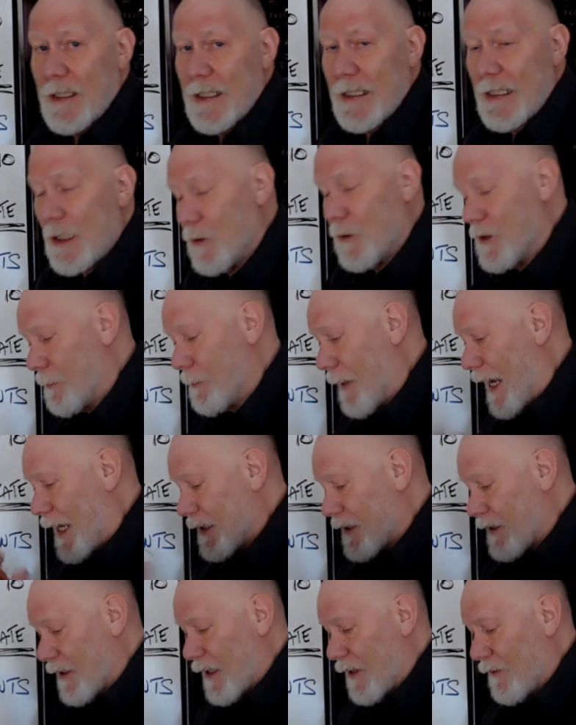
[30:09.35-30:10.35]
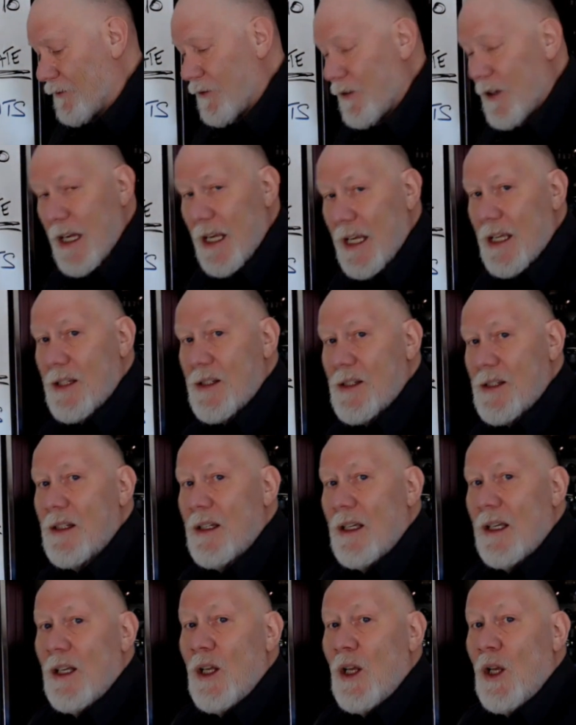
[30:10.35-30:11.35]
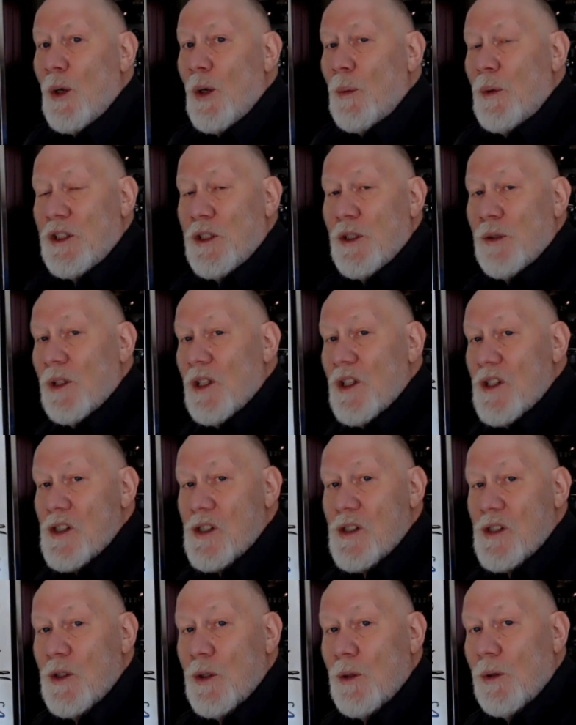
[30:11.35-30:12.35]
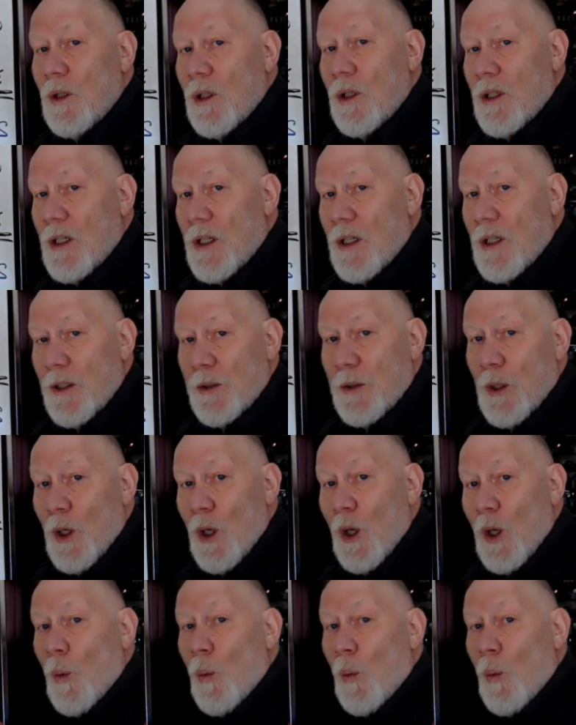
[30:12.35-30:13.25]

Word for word: And it goes back to that phrase when you listen, you learn,